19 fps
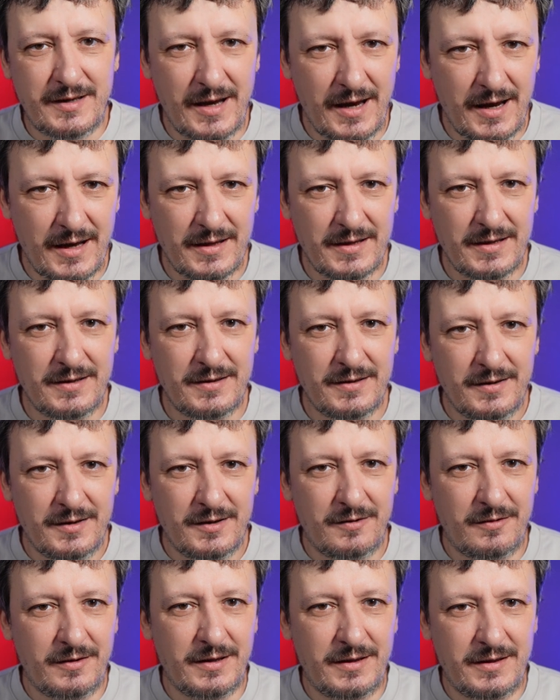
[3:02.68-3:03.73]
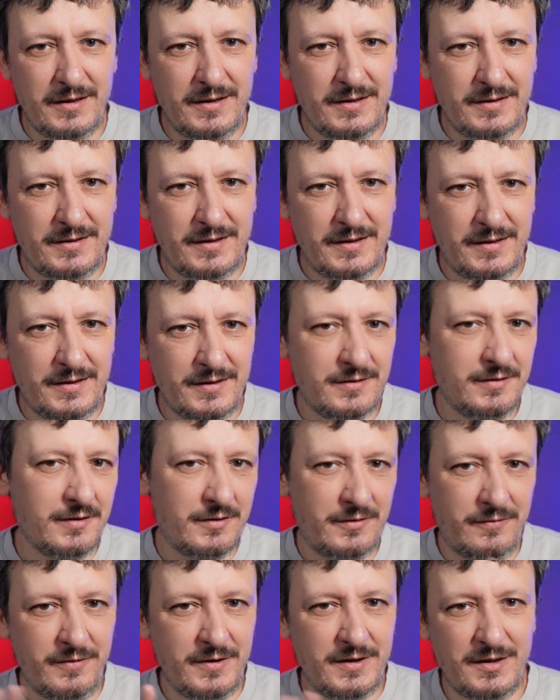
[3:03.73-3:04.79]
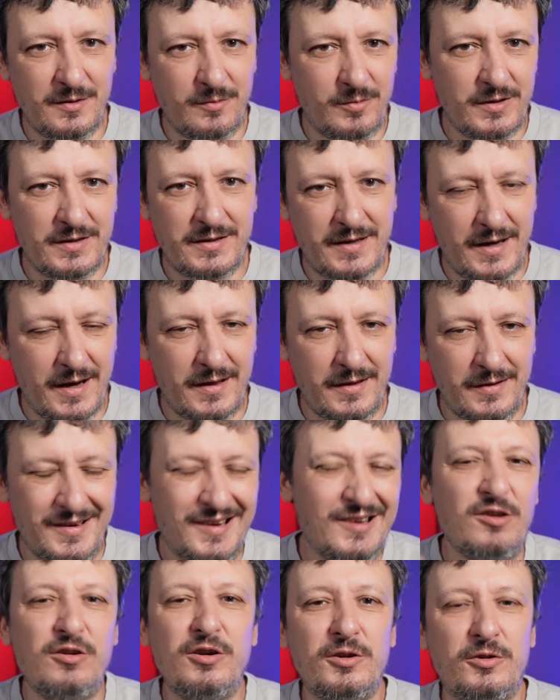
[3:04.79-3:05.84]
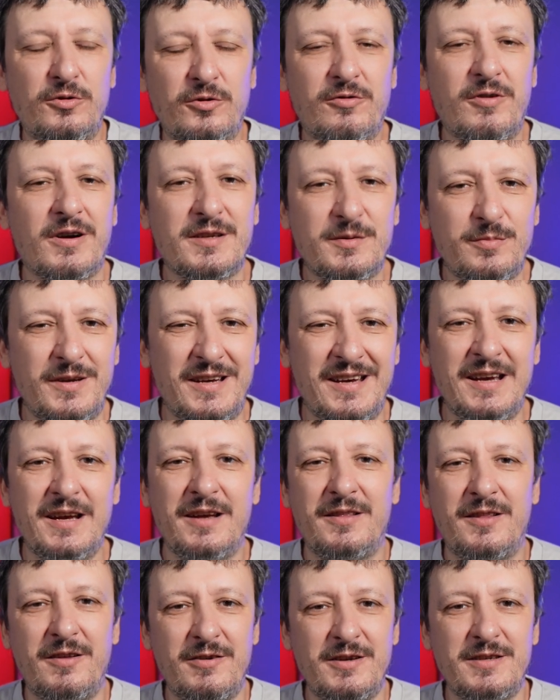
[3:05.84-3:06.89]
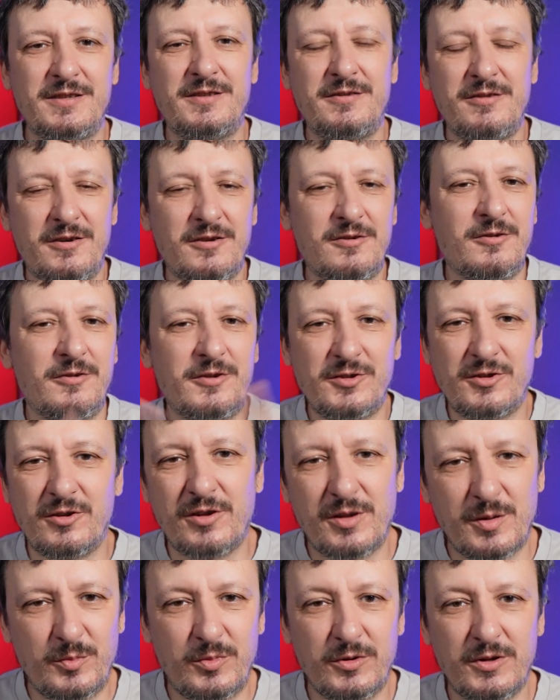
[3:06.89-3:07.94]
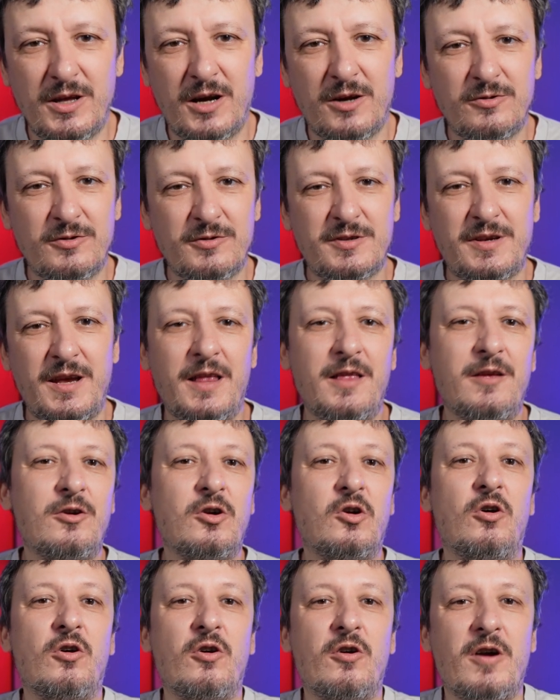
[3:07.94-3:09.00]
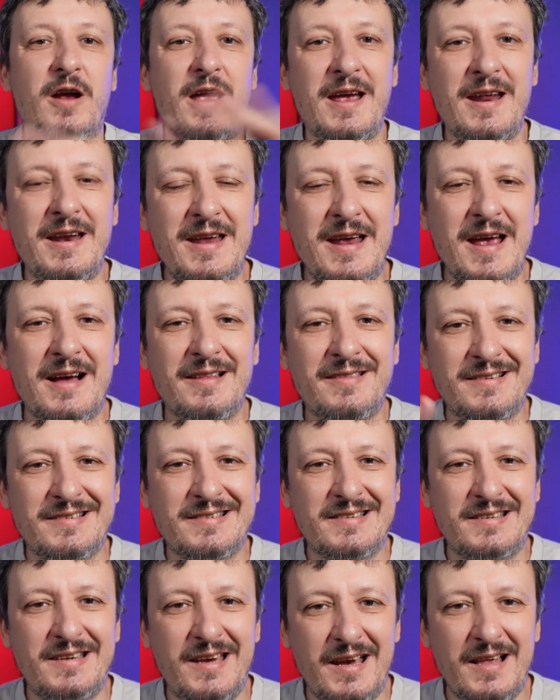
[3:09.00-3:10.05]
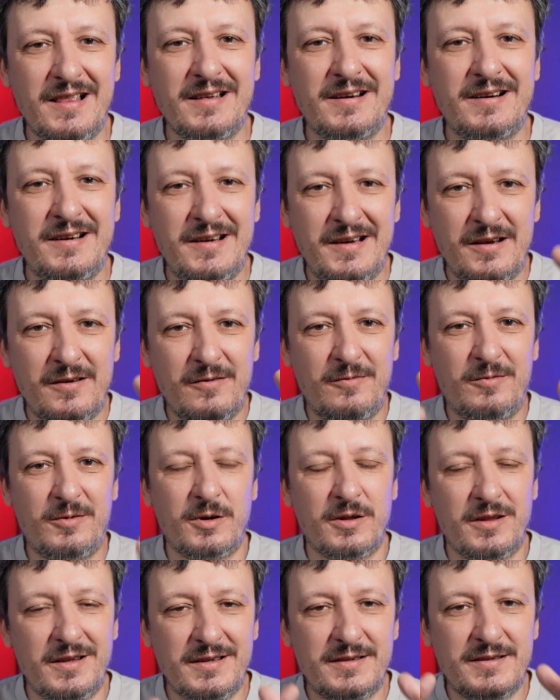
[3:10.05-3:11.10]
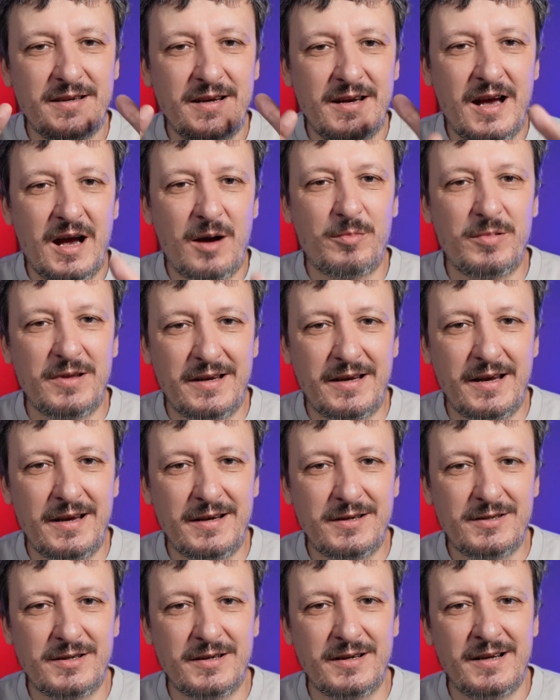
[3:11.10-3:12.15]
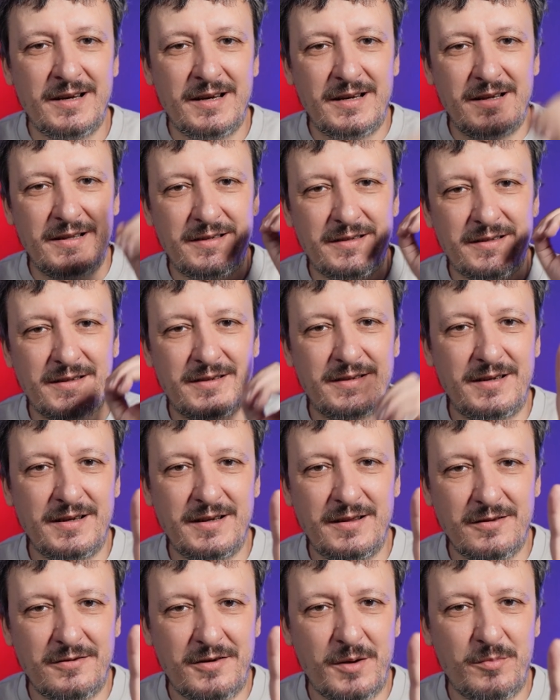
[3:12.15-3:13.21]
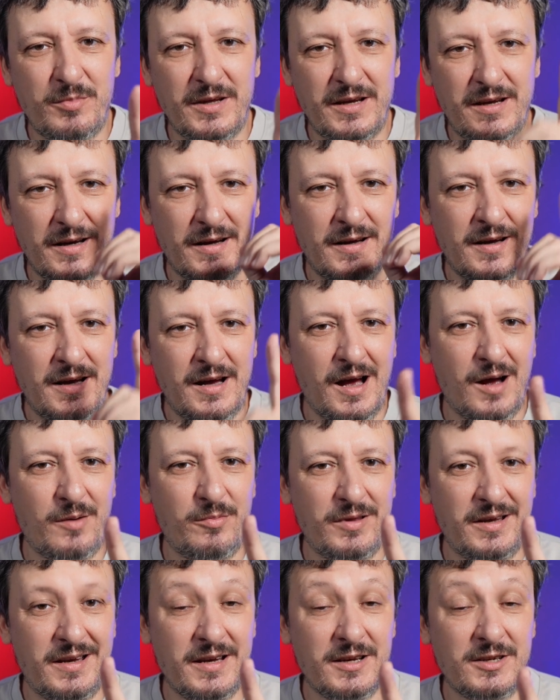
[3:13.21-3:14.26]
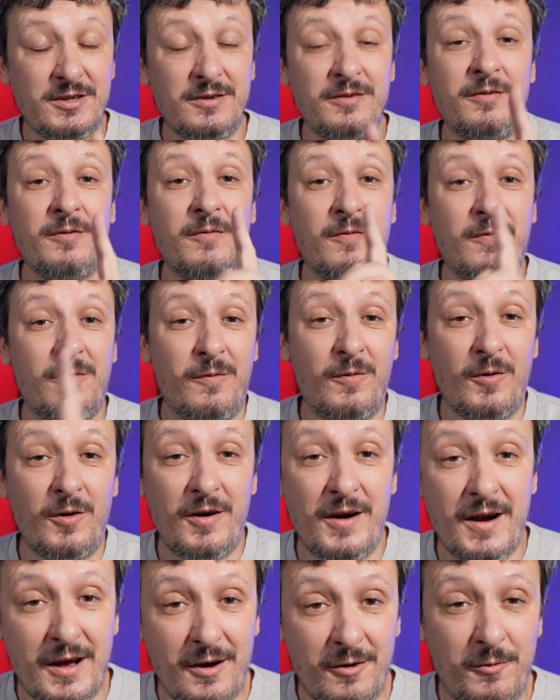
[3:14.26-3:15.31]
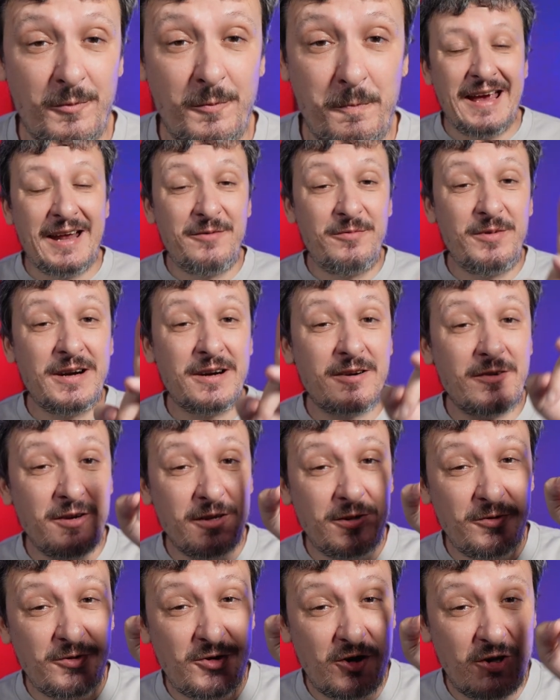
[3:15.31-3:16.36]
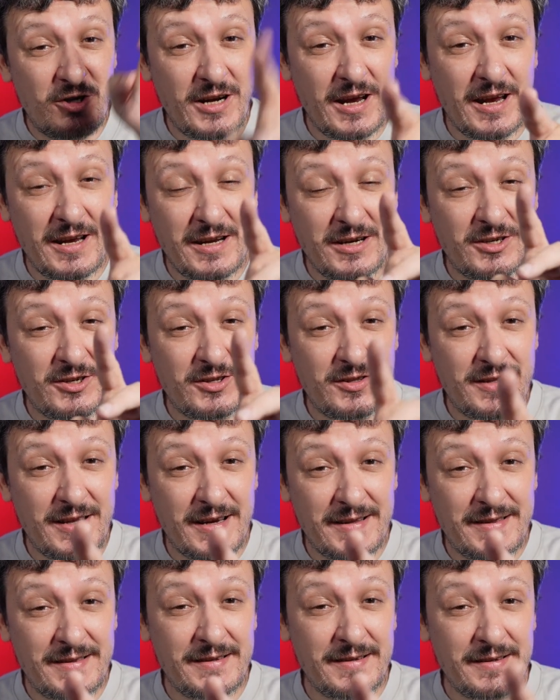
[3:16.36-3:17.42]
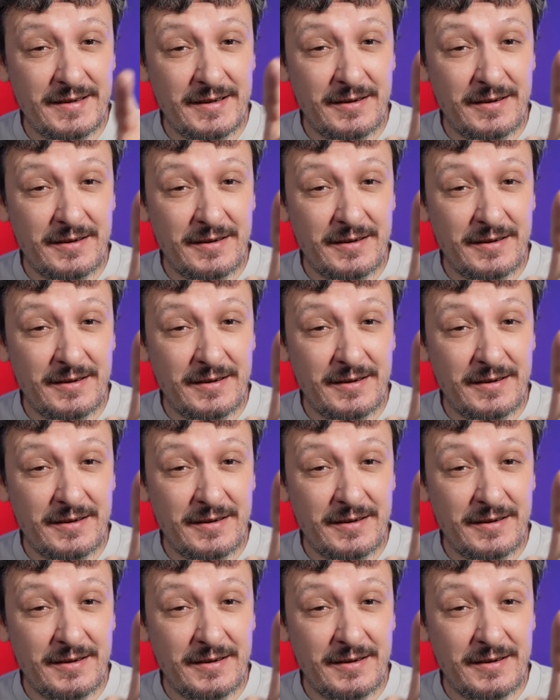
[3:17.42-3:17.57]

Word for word: scaling, or at least it is not visibly scaling. And you need to trust me, there is no horizontal pod autoscaler or any other scaler for this application. It is a single replica application for now. And we are going to change that